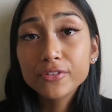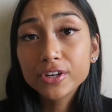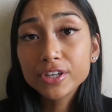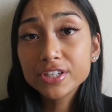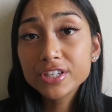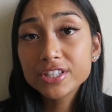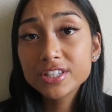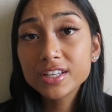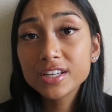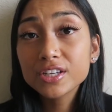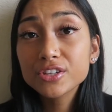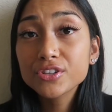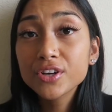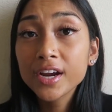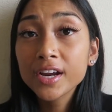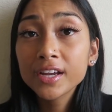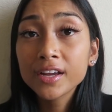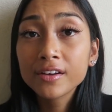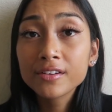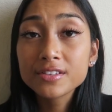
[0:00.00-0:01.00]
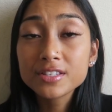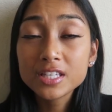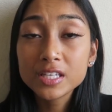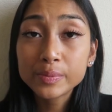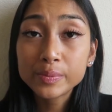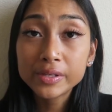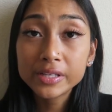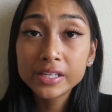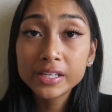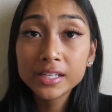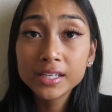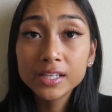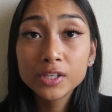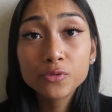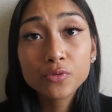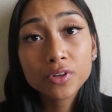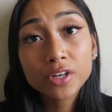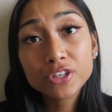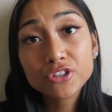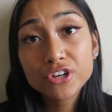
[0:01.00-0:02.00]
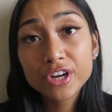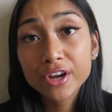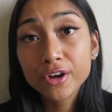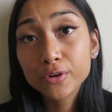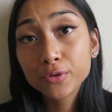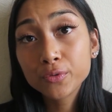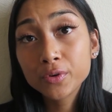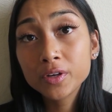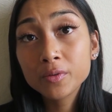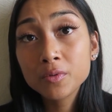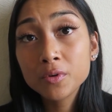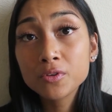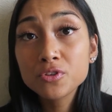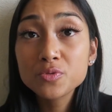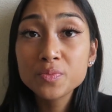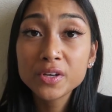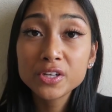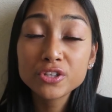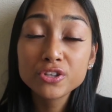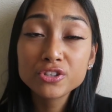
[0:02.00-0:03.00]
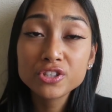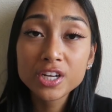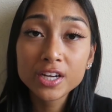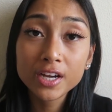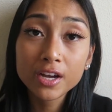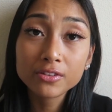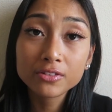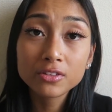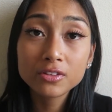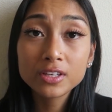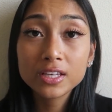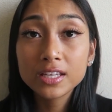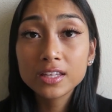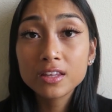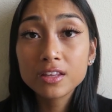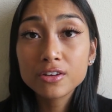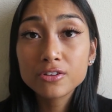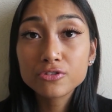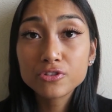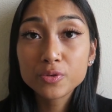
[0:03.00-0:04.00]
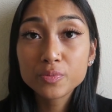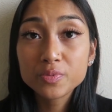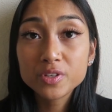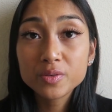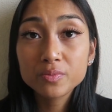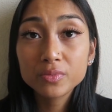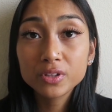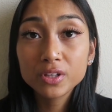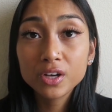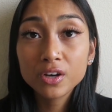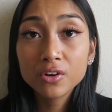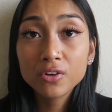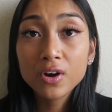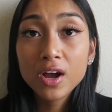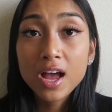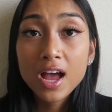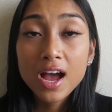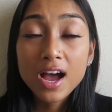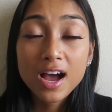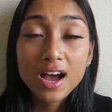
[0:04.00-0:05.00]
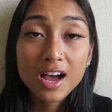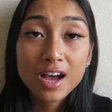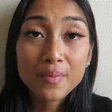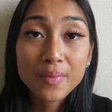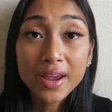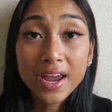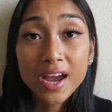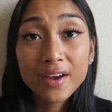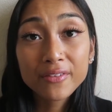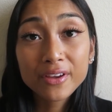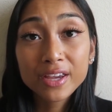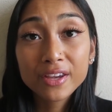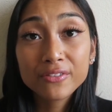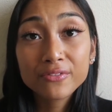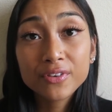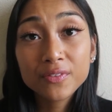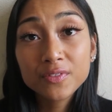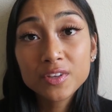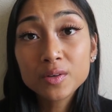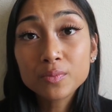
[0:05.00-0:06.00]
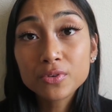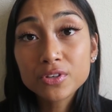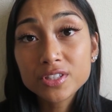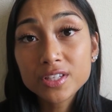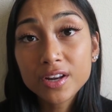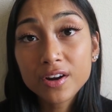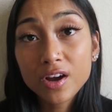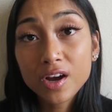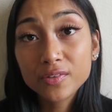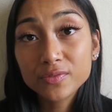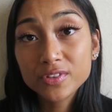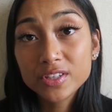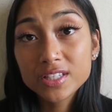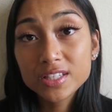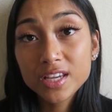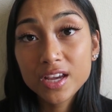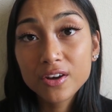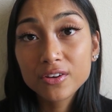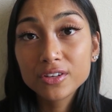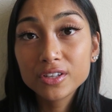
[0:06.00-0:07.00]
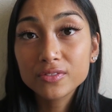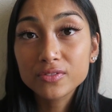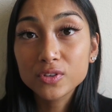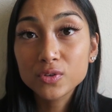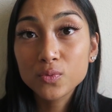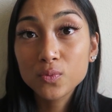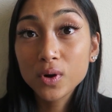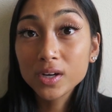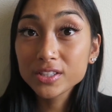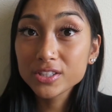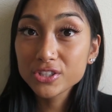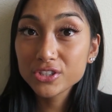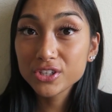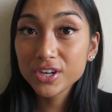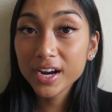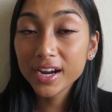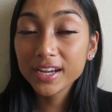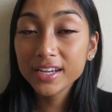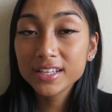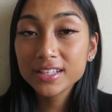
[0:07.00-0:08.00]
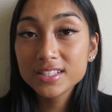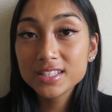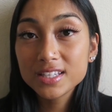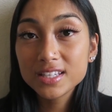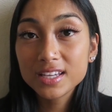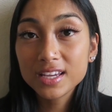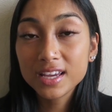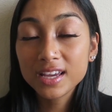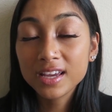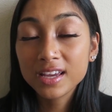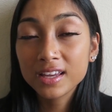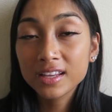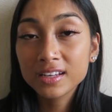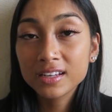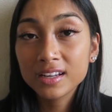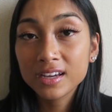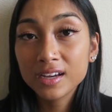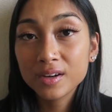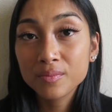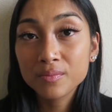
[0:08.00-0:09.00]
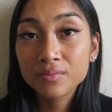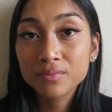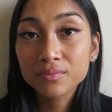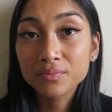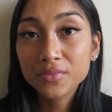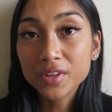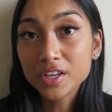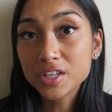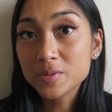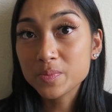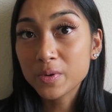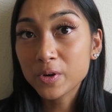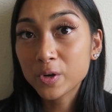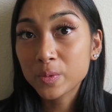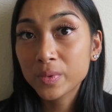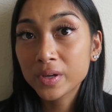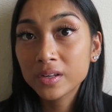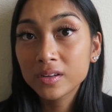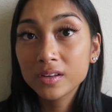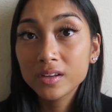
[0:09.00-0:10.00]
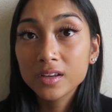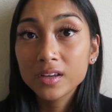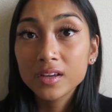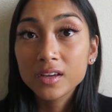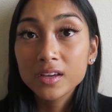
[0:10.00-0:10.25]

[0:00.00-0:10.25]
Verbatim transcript: If you're interested in trying out CBD, you want to try out Green Roads, make sure you check out the link in the description below. Um, I have a 15% off discount if you want to try it and um, experiment.